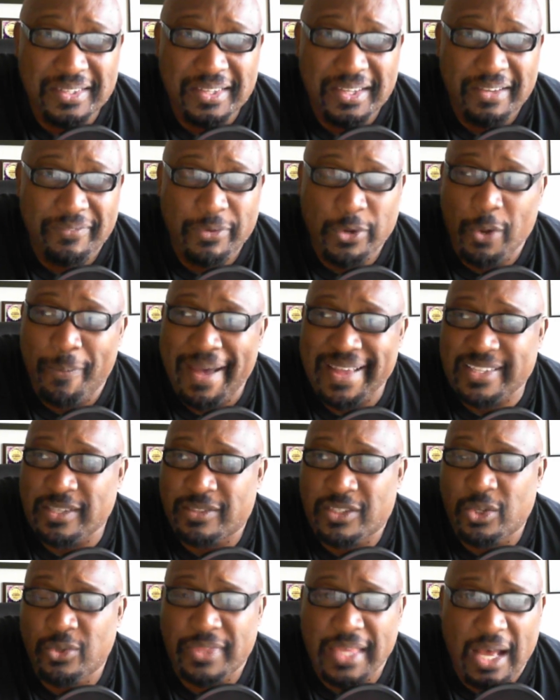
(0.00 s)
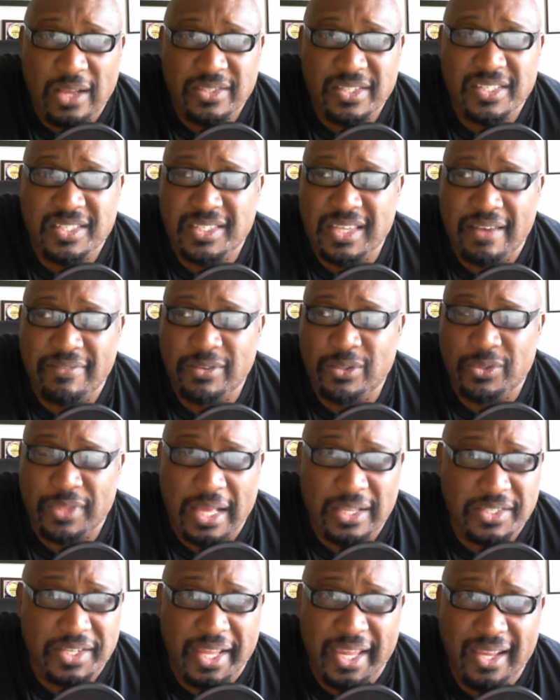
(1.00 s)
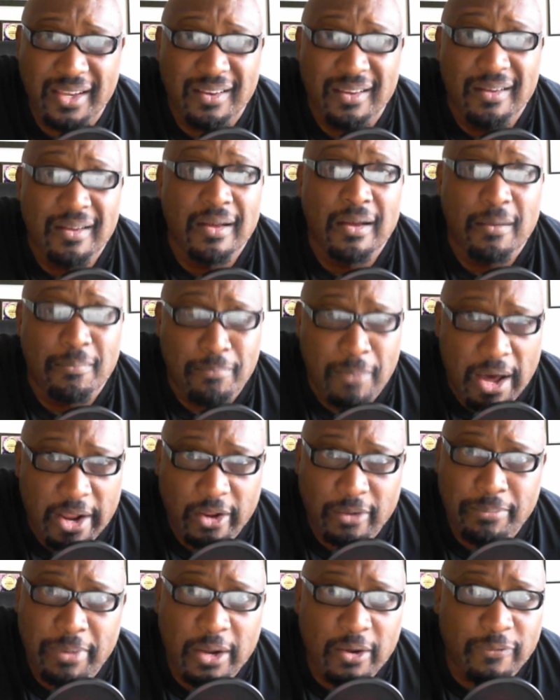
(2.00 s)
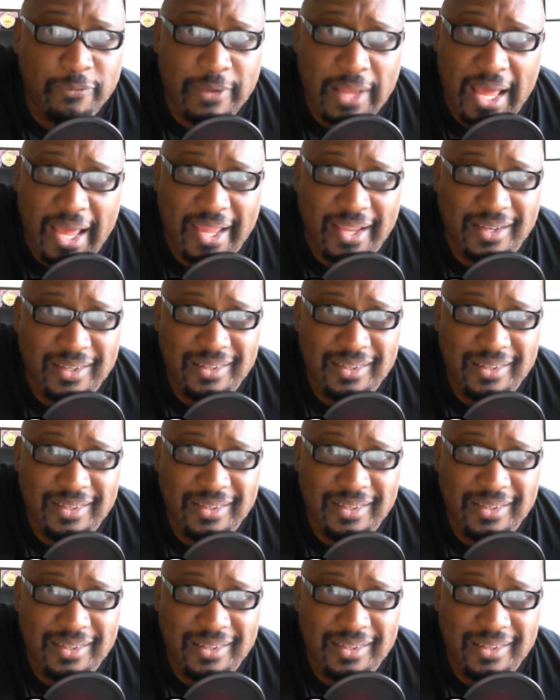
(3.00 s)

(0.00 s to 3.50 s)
If you go back to 2007, 2008, monarch butterfly.